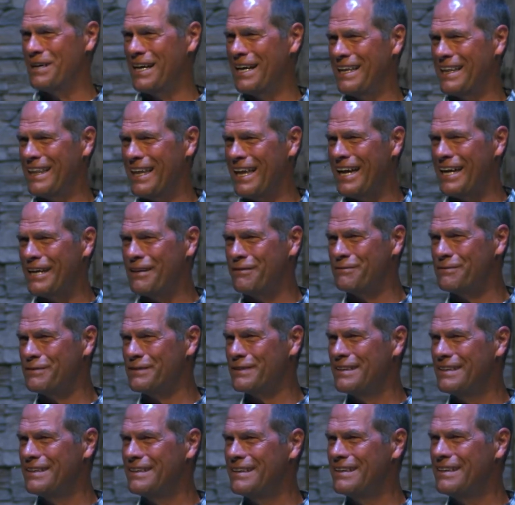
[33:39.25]
my life.
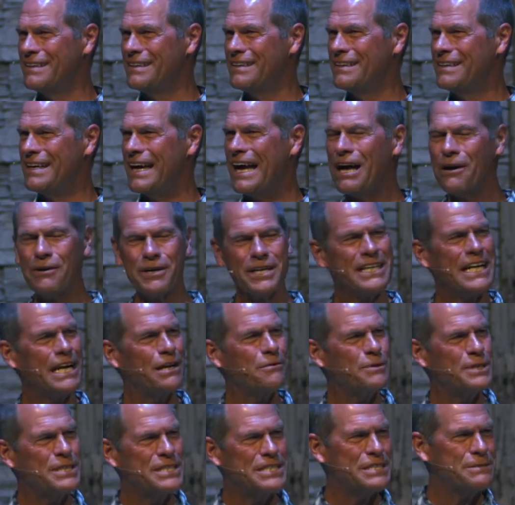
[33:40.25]
How can I
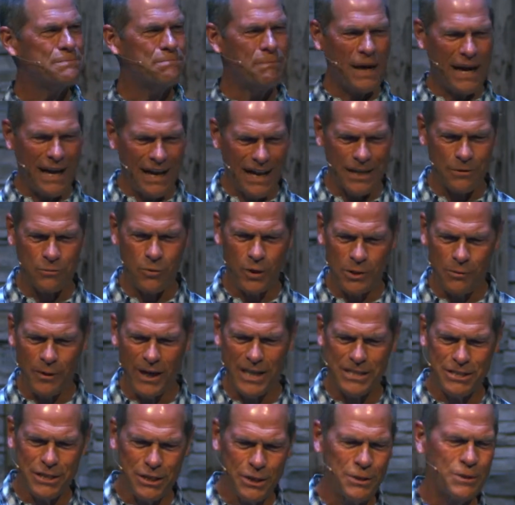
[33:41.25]
respond? What do
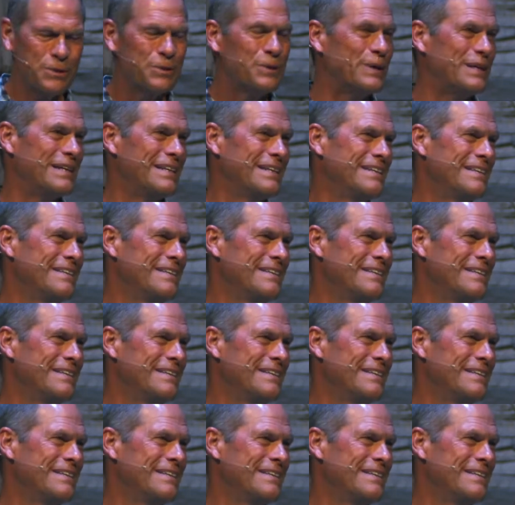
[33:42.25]
I do?